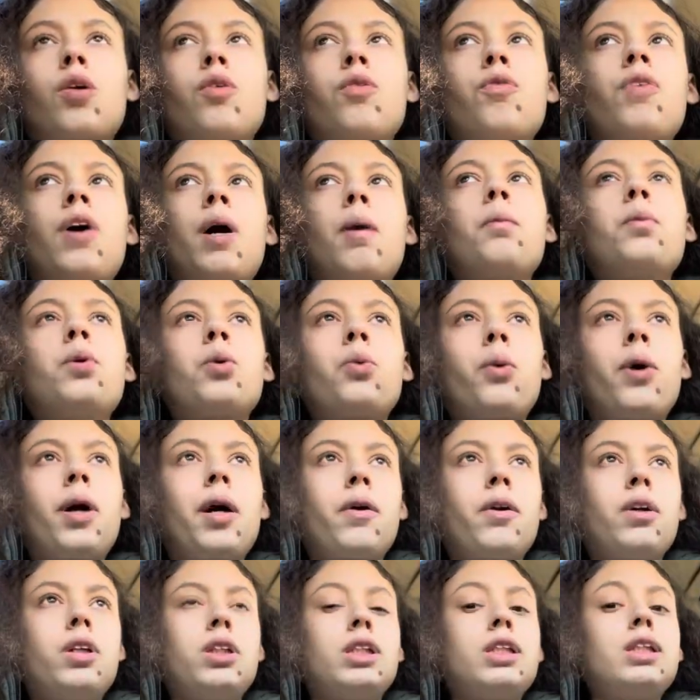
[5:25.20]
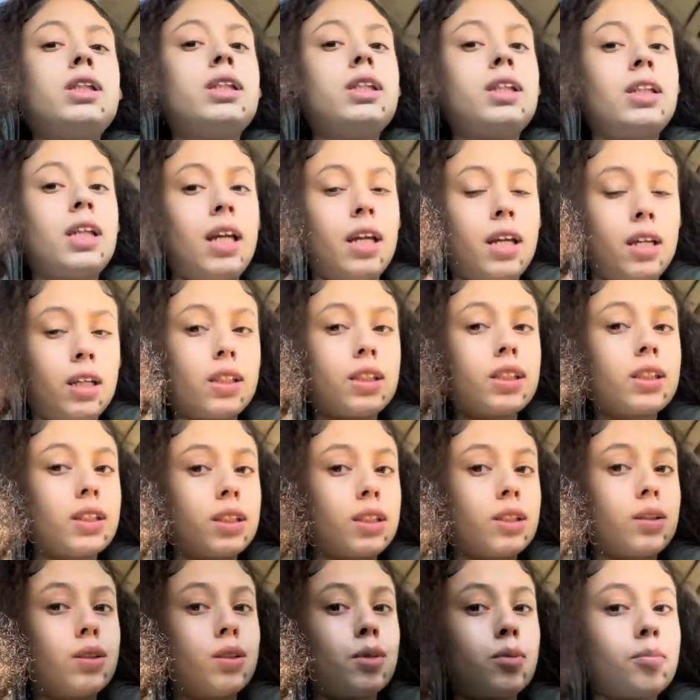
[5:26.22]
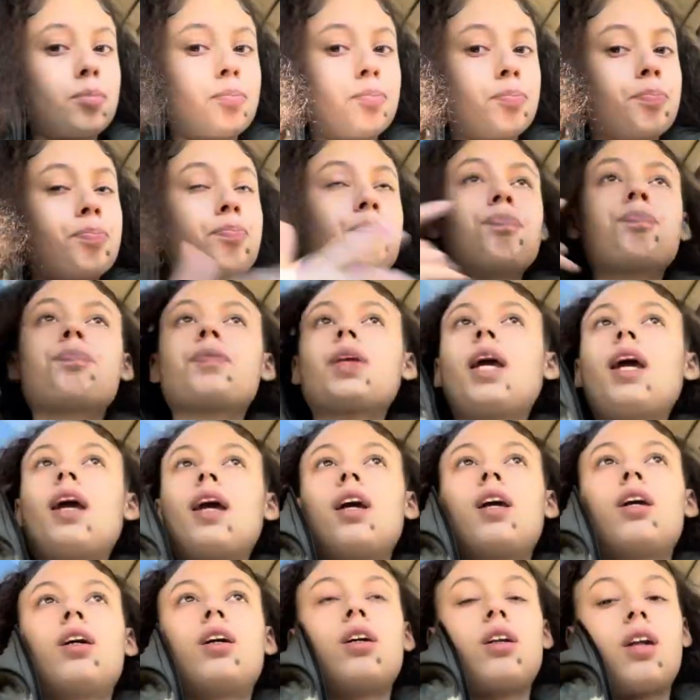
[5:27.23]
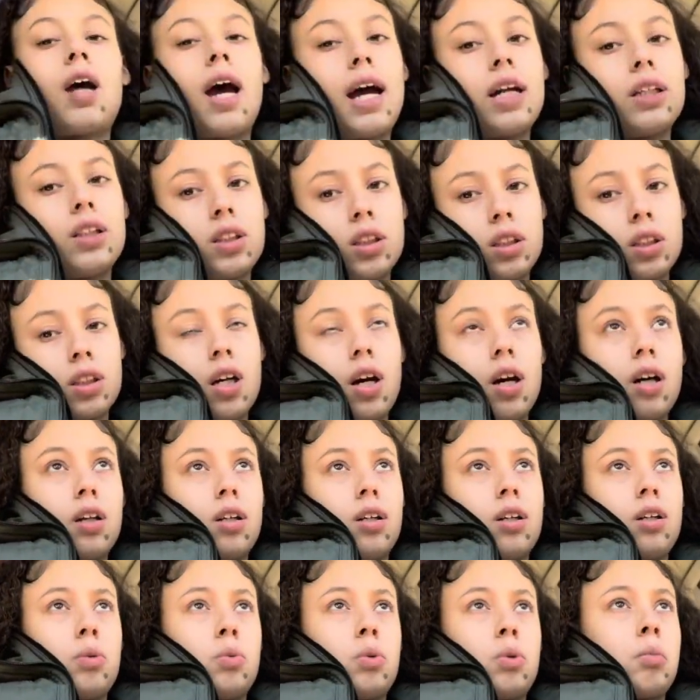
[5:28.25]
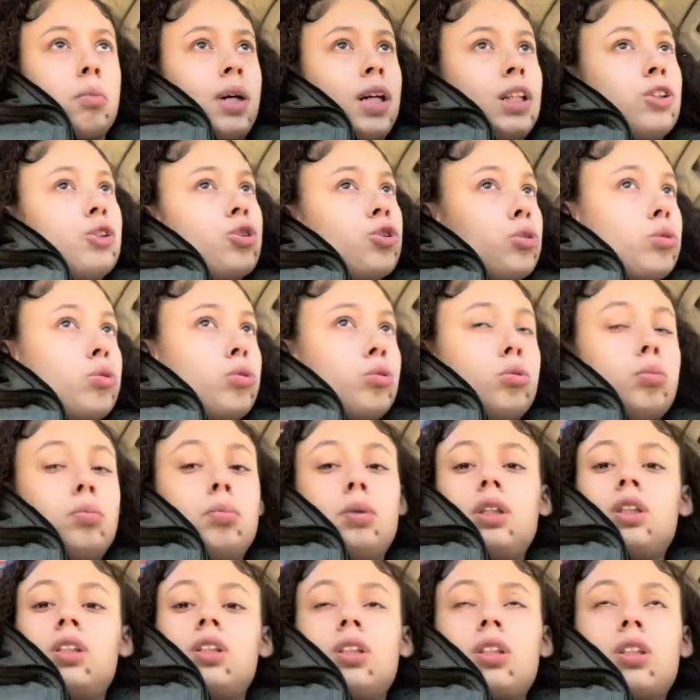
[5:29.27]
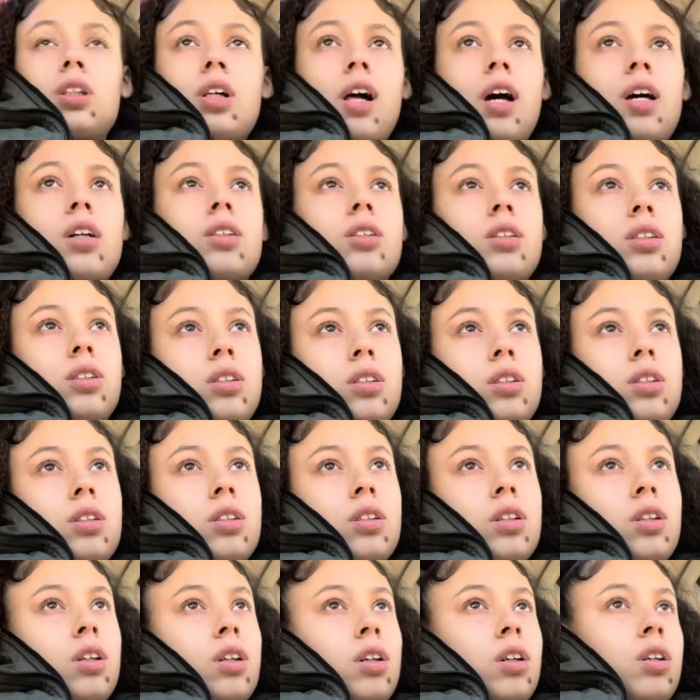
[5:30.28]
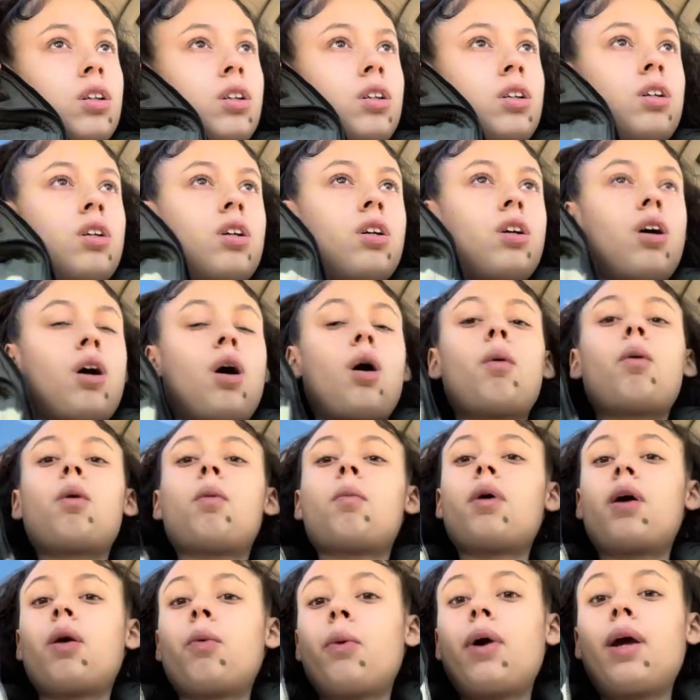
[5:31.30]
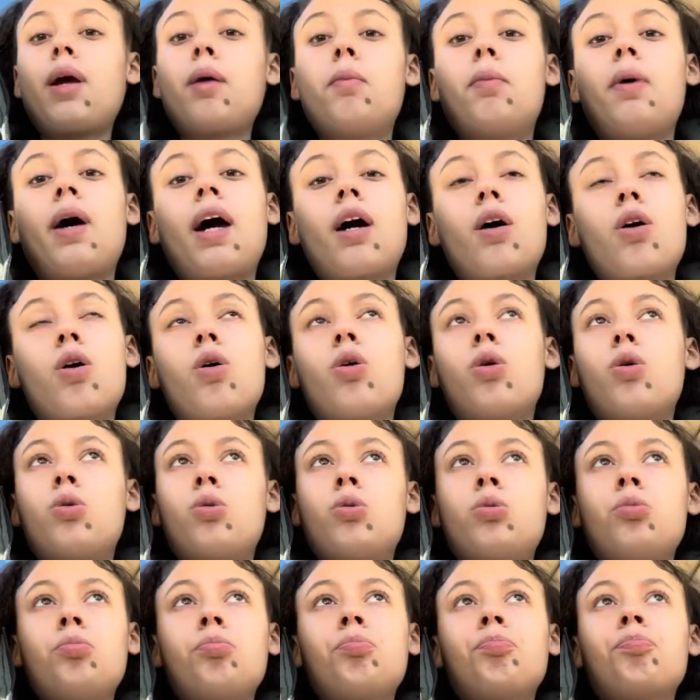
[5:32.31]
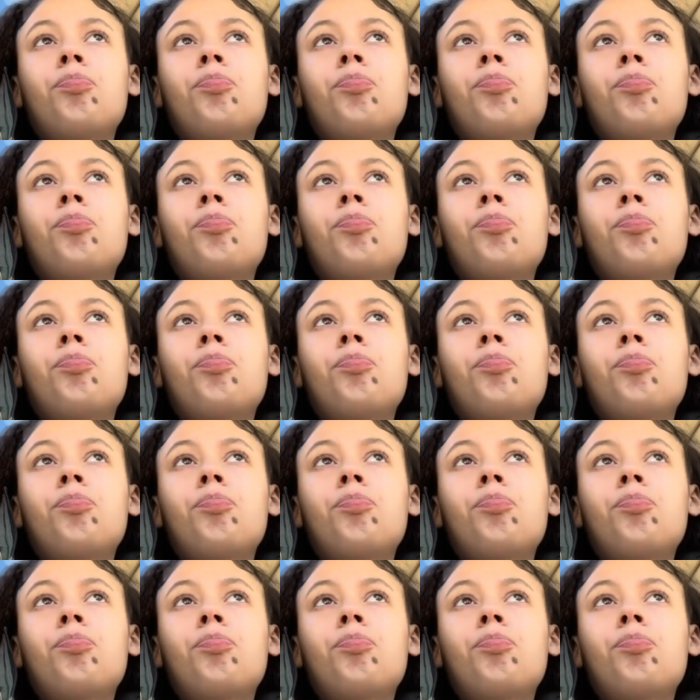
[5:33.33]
February 6th and I just got done with my two business classes on my way back home.